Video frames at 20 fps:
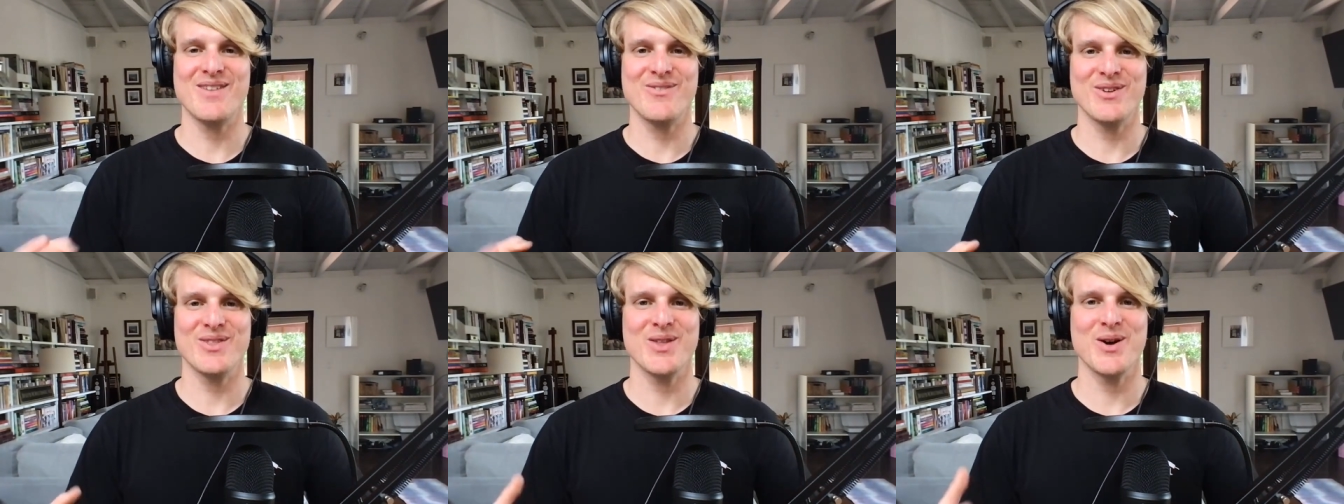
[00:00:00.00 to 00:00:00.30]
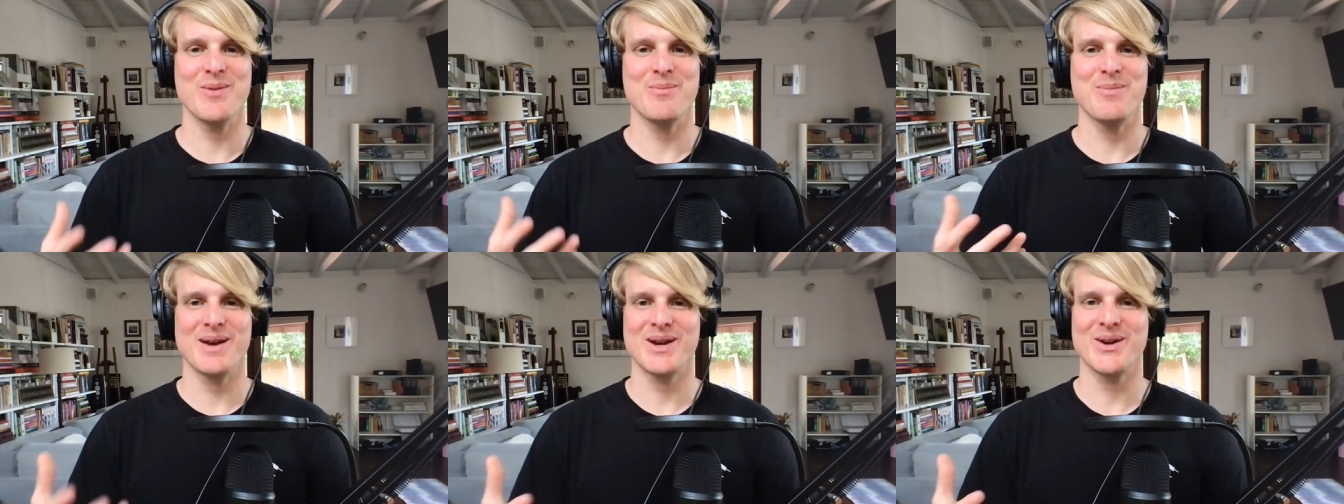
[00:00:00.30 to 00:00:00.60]
even
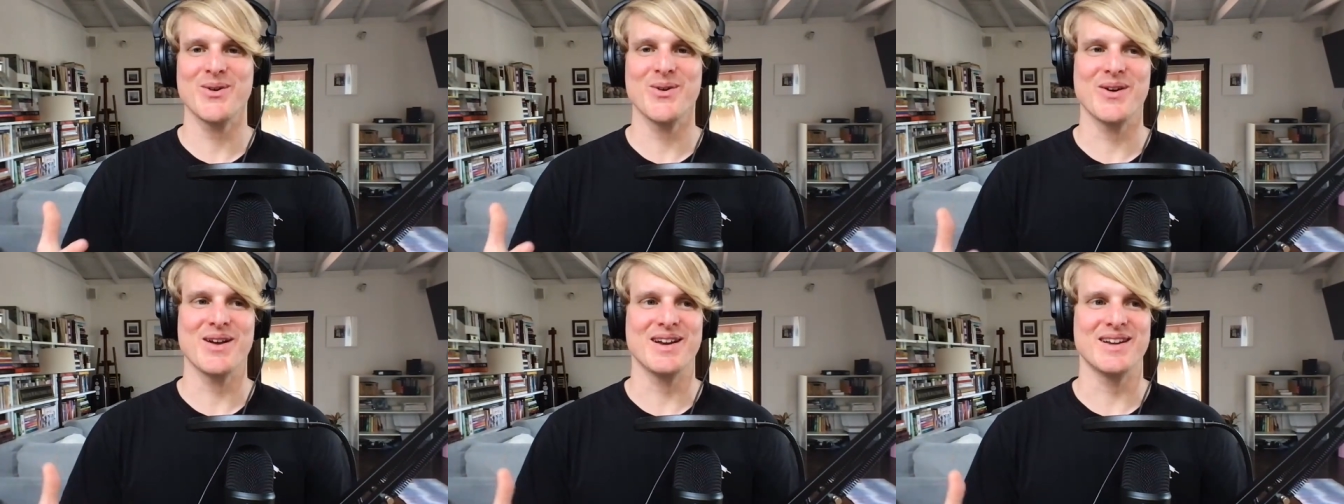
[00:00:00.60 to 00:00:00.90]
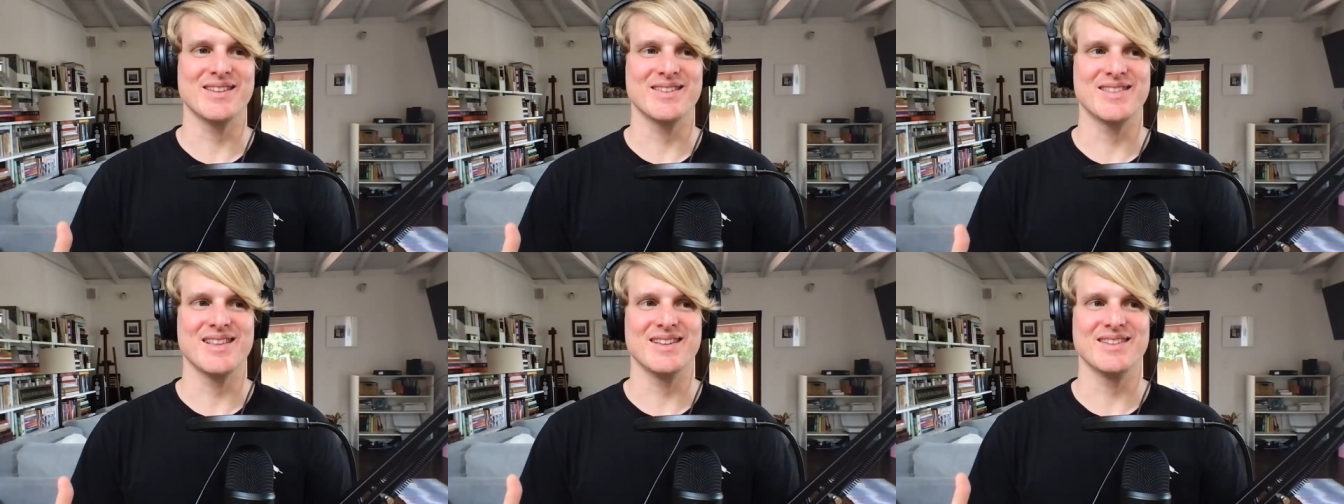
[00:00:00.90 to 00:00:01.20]
though Bitcoin
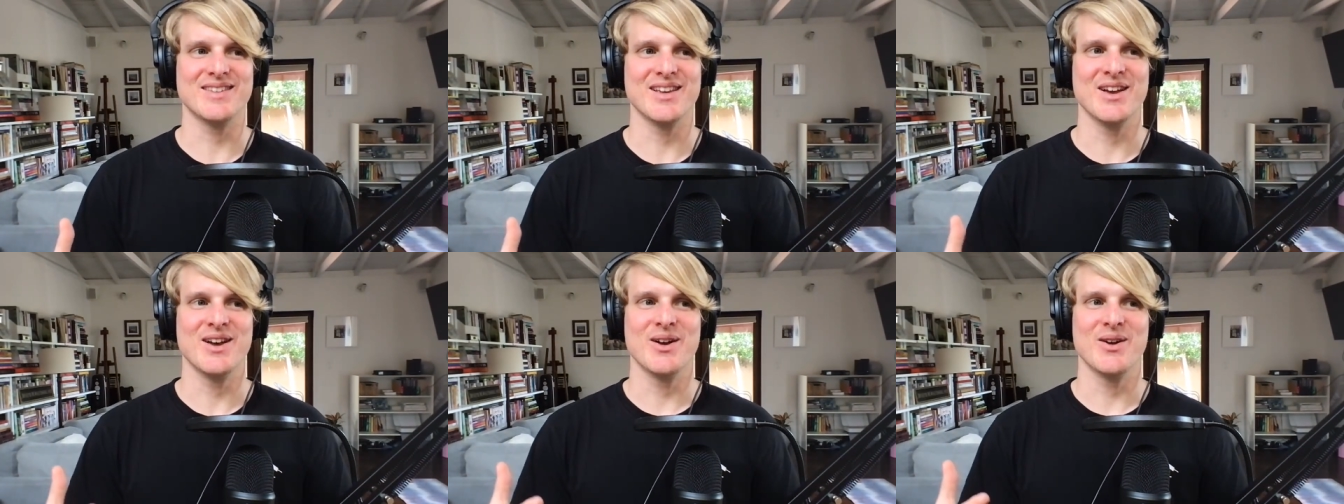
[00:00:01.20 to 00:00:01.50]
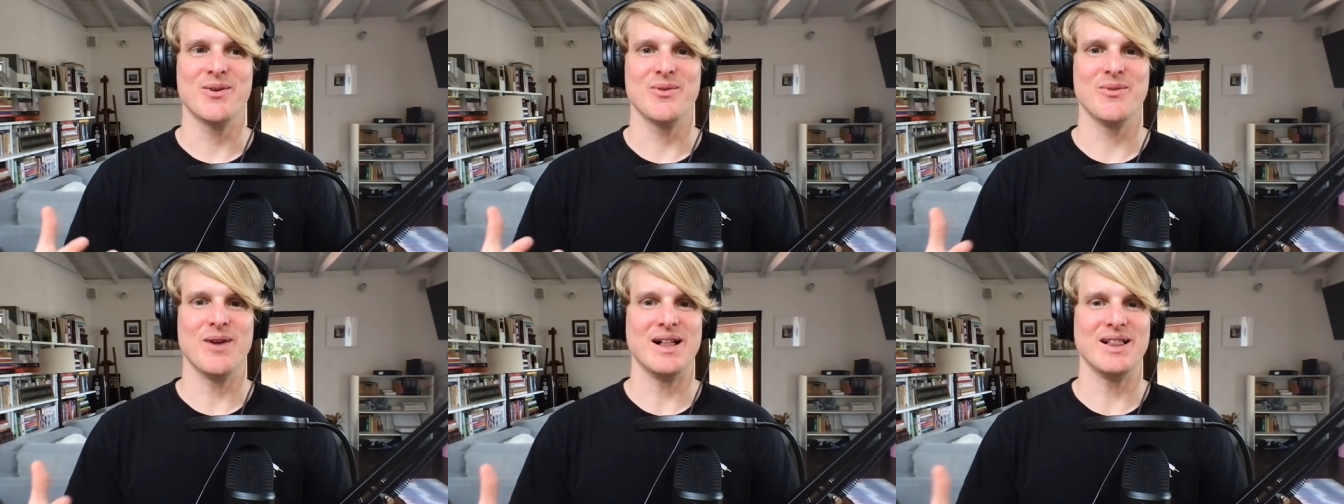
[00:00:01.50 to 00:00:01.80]
is this
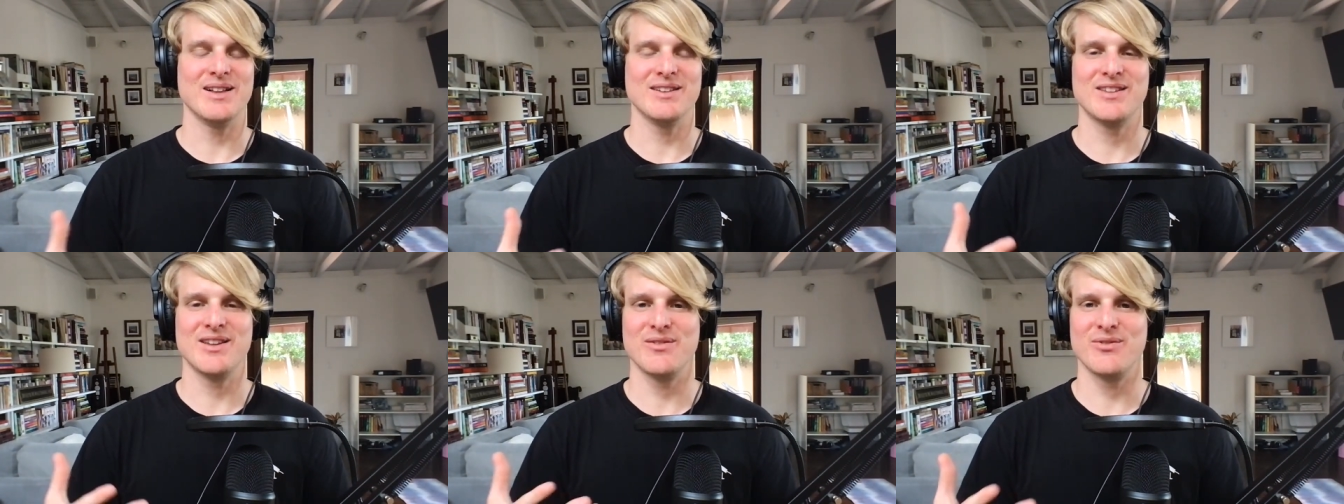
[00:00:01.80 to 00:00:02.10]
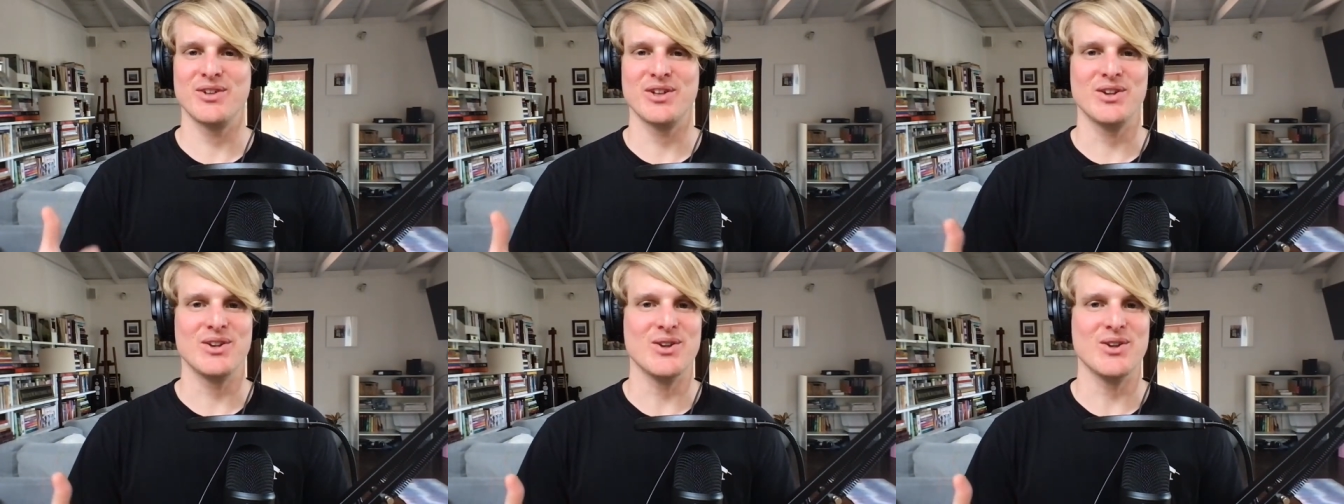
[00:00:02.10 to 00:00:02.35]
relatively